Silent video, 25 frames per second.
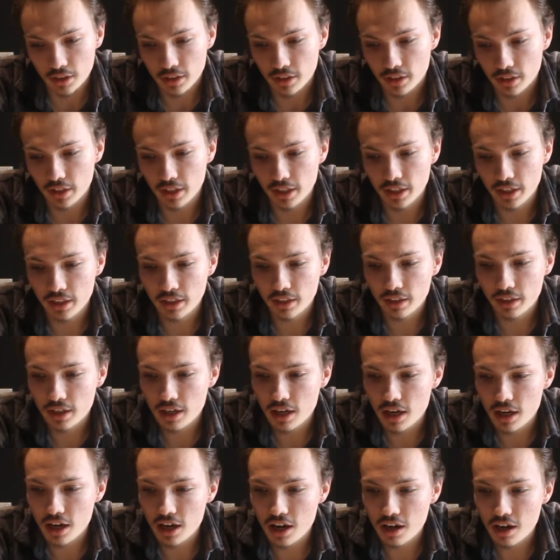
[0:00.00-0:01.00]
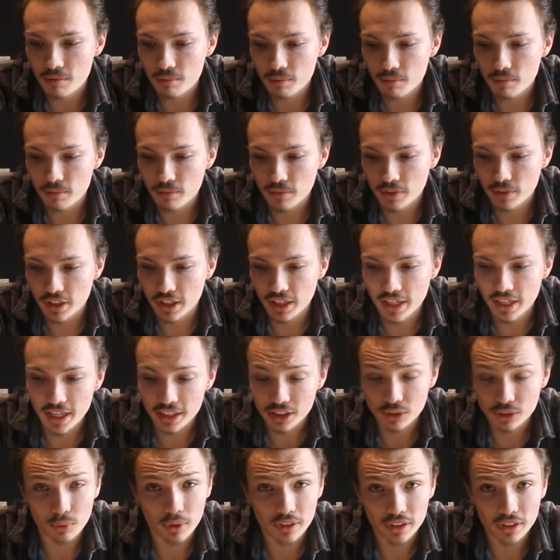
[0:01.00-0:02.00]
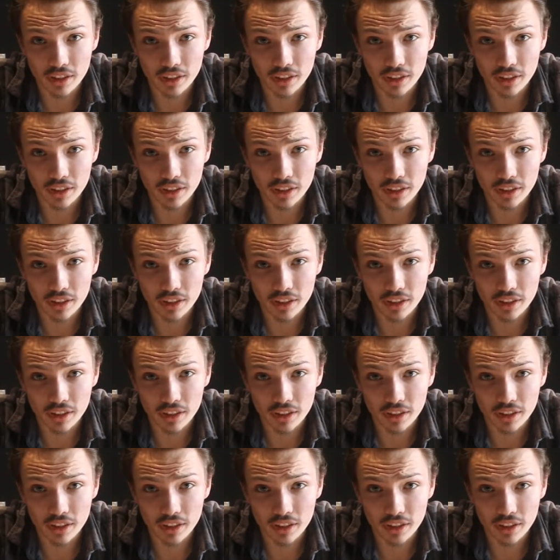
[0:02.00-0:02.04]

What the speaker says: Then the next one